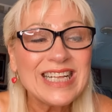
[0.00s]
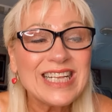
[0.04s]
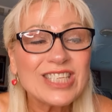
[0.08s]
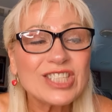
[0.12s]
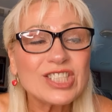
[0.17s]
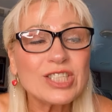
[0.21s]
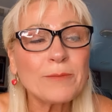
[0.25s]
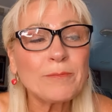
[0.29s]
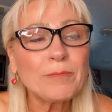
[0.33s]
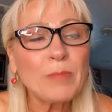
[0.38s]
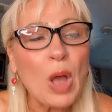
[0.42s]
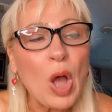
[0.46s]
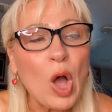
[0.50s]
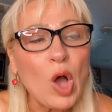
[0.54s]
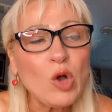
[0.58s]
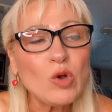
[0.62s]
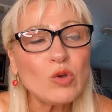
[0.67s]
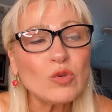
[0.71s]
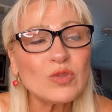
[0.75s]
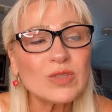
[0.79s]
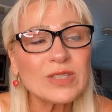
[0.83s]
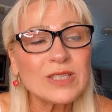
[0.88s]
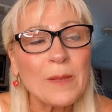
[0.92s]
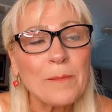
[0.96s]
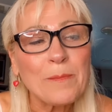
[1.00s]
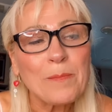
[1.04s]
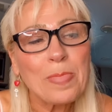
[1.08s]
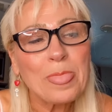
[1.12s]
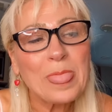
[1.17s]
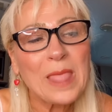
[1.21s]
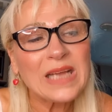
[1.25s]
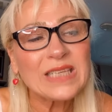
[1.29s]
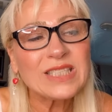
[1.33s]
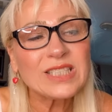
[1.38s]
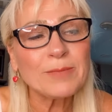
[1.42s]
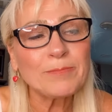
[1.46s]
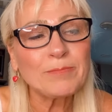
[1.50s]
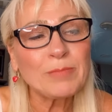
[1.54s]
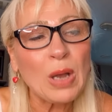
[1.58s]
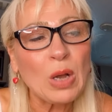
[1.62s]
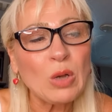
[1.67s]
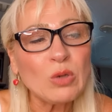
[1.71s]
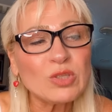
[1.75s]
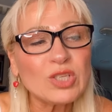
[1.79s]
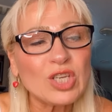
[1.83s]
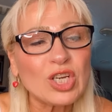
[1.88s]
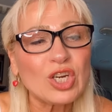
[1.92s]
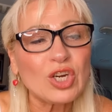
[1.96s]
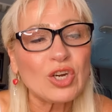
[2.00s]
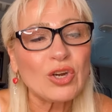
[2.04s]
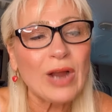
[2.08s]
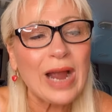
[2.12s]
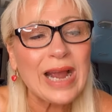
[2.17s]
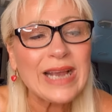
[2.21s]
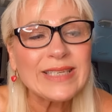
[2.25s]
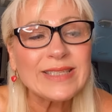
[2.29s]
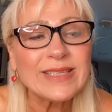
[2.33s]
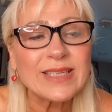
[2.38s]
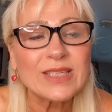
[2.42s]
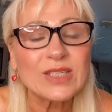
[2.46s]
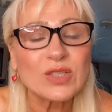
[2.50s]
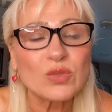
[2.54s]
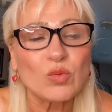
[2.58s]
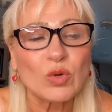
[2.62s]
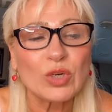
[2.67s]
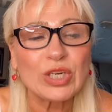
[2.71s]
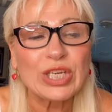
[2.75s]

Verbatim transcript: Suppose Suppose a crisis were to